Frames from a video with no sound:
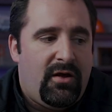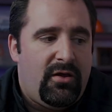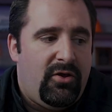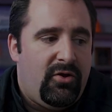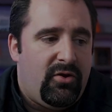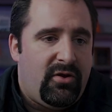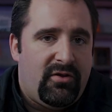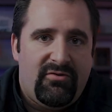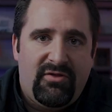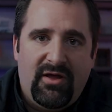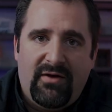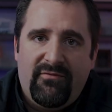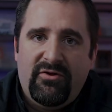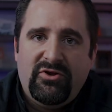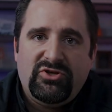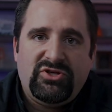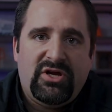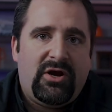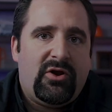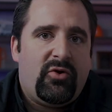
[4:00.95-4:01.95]
you can
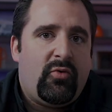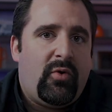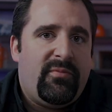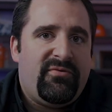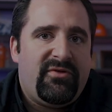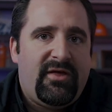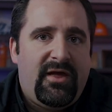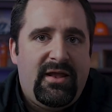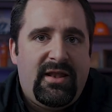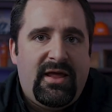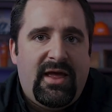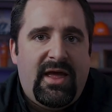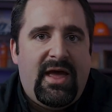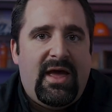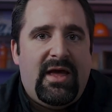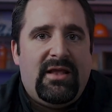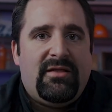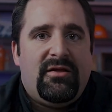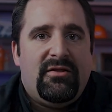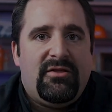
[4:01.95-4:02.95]
definitely check out our website
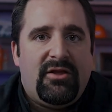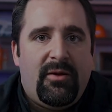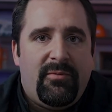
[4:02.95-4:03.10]
at